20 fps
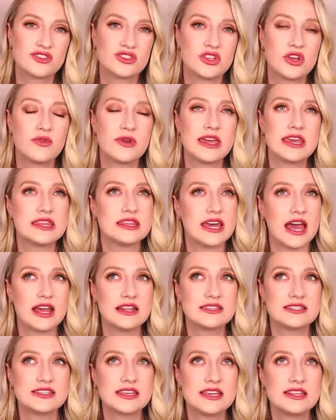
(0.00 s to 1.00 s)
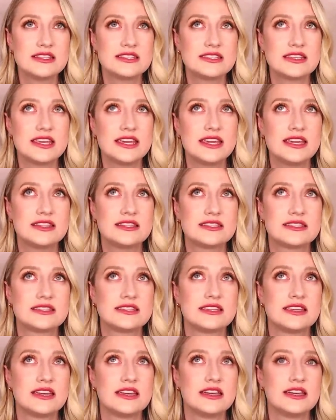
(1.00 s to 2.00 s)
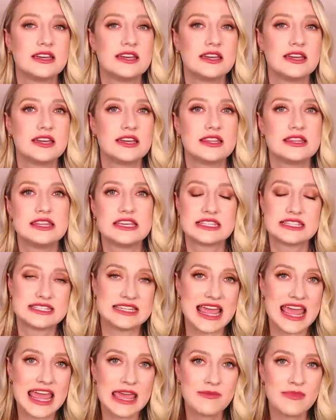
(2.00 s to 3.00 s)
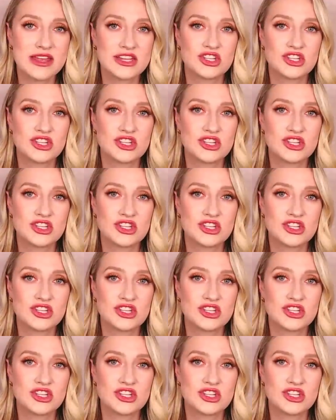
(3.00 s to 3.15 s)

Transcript: So in that sense, it's the same.